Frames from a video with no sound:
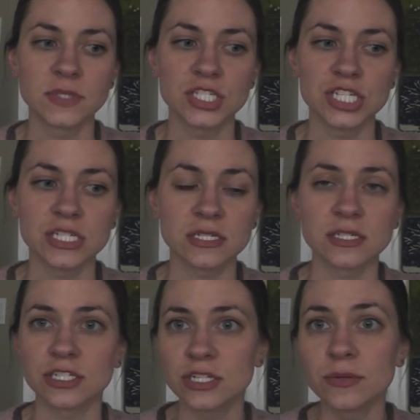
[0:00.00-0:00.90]
She
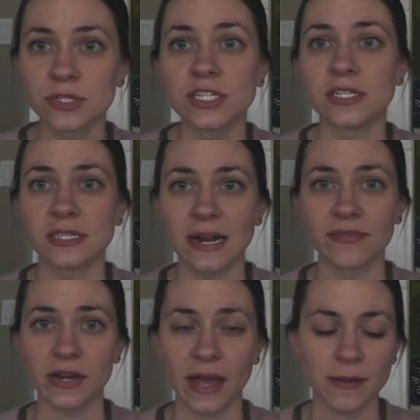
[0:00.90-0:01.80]
eats it
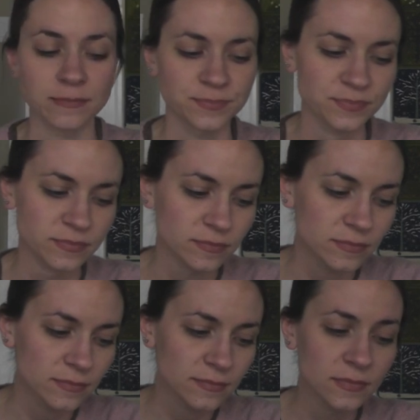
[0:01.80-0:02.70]
every day.
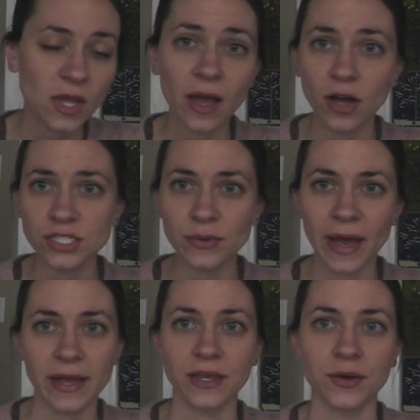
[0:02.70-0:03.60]
Also,
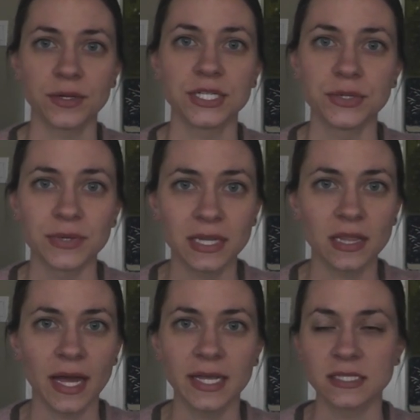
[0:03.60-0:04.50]
egg yolk she really
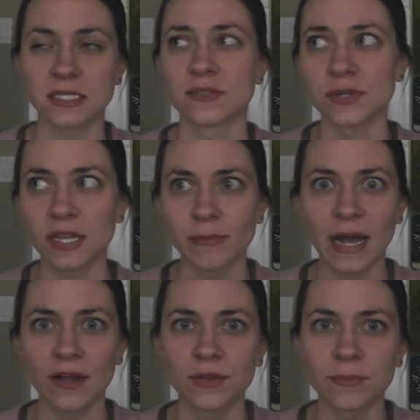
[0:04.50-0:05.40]
likes. It's really
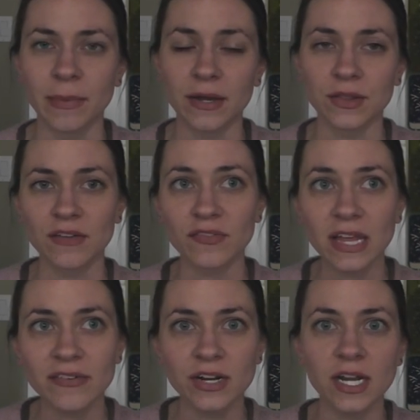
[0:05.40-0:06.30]
mildly
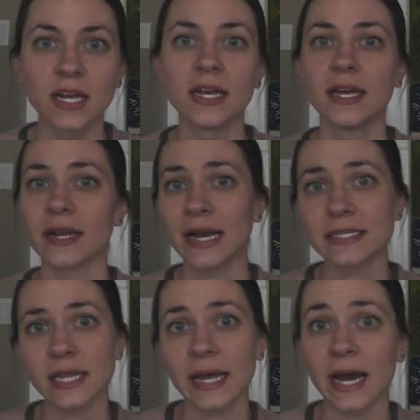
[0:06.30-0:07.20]
flavored. It
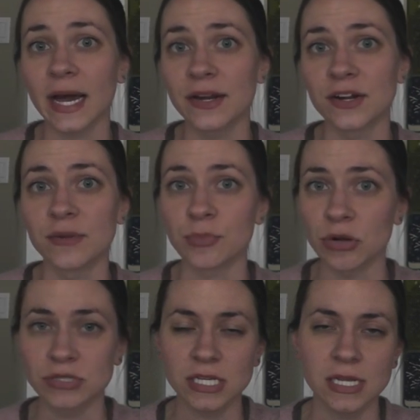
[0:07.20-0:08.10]
has a lot of iron,
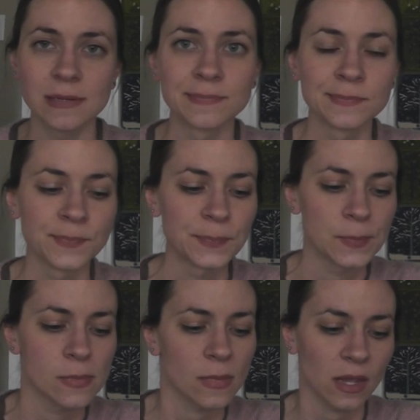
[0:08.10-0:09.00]
protein,
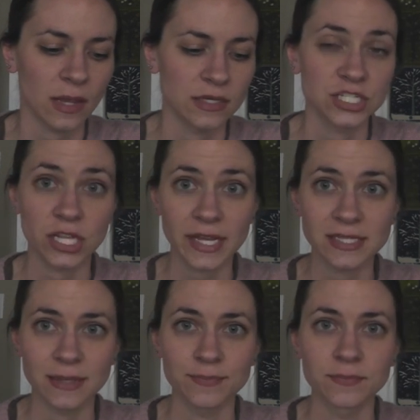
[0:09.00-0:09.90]
and she
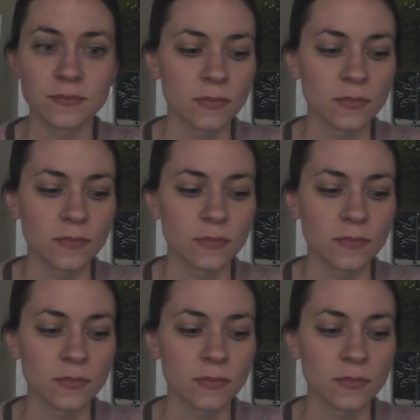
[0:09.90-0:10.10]
likes it.